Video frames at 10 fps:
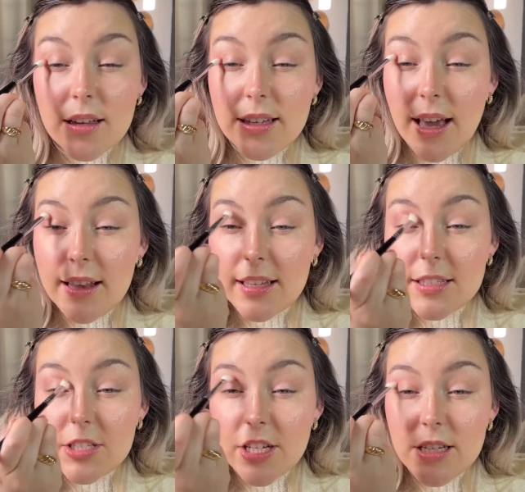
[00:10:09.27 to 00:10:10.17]
Yeah,
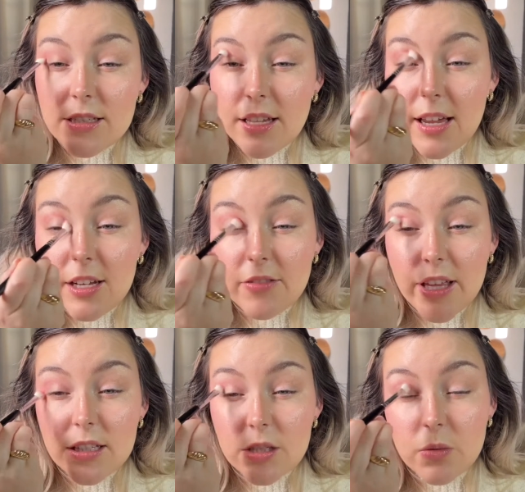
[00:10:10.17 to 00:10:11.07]
let's just kind of
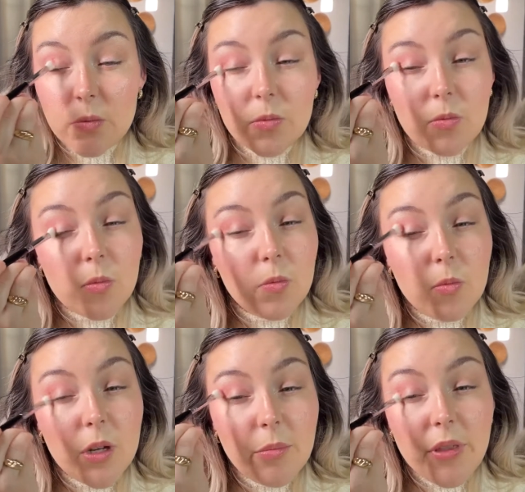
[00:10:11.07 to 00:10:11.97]
like
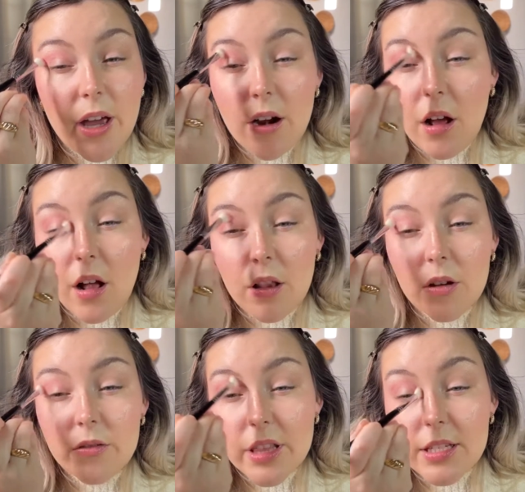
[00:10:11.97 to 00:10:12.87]
sweep that all
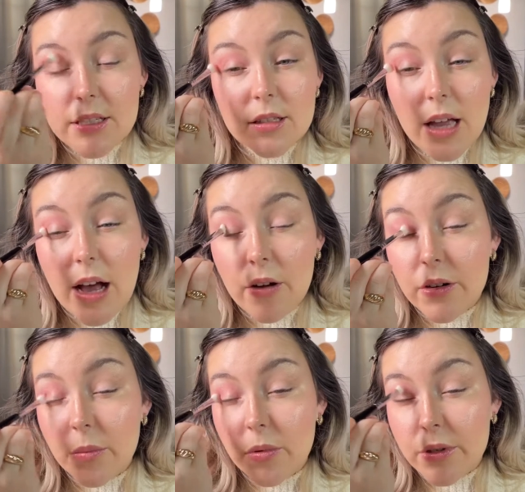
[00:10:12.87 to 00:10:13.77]
over this
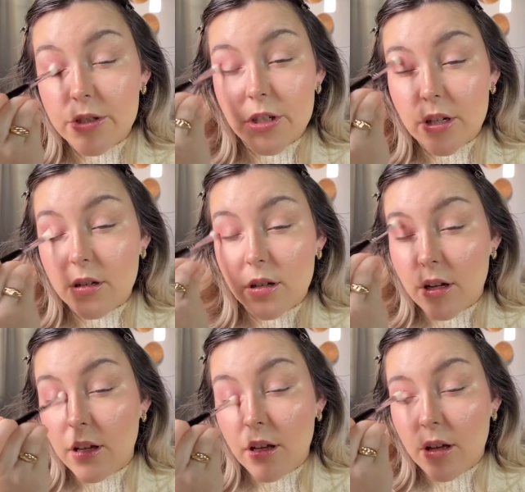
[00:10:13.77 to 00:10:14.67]
outer portion.
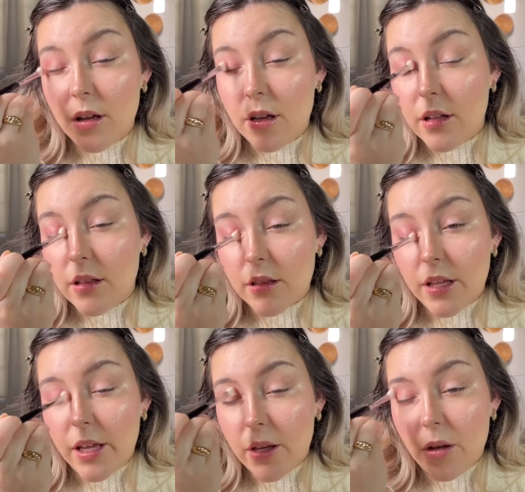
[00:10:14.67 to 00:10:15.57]

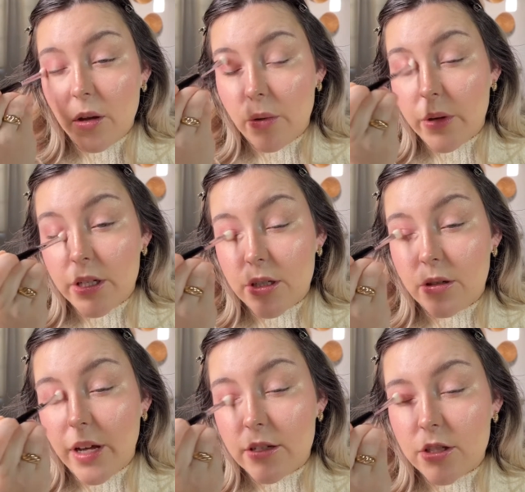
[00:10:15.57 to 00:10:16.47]
like we do.
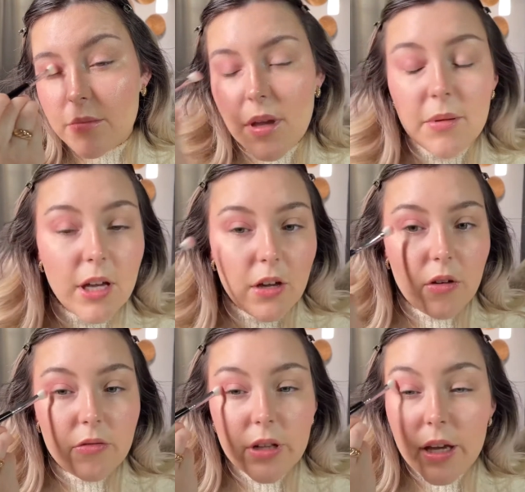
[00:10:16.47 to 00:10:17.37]
Actually, maybe I'll go
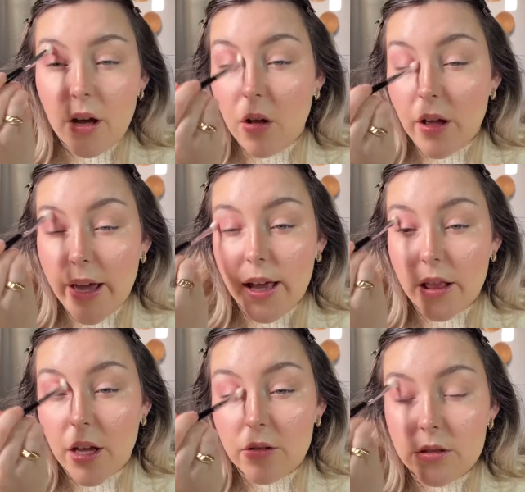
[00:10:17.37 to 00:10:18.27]
for like a
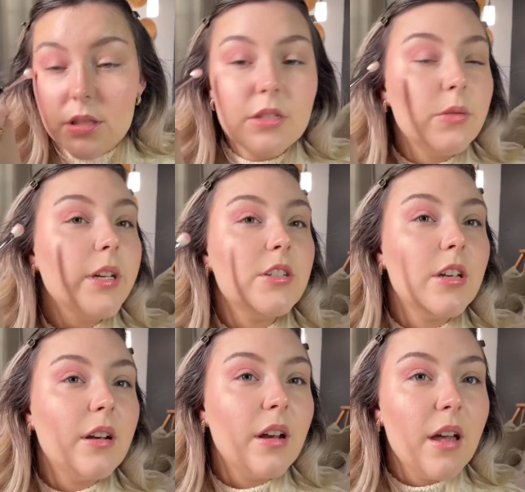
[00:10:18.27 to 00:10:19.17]
halo situation.